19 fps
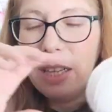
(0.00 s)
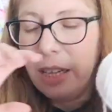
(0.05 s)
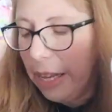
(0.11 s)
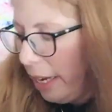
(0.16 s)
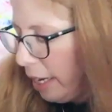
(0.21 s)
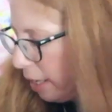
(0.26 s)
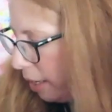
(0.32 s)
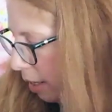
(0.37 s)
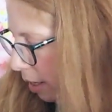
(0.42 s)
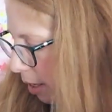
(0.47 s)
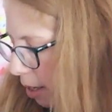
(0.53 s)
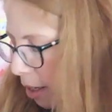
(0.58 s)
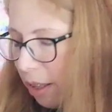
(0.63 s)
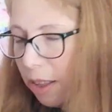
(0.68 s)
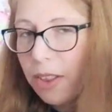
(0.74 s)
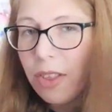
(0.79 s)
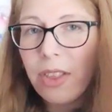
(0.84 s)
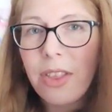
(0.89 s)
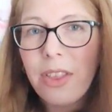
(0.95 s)
like
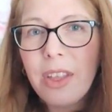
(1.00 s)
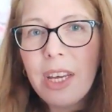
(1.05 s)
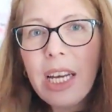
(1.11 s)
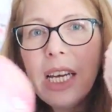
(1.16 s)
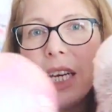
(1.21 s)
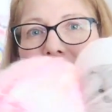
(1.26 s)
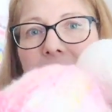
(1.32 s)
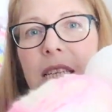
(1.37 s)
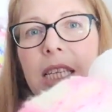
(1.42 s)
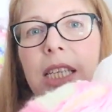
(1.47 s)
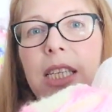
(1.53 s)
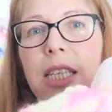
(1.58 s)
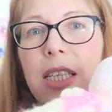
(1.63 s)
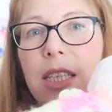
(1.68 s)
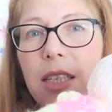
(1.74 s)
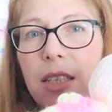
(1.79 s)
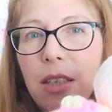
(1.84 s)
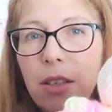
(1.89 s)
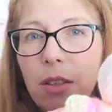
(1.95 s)

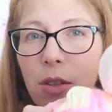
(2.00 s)
these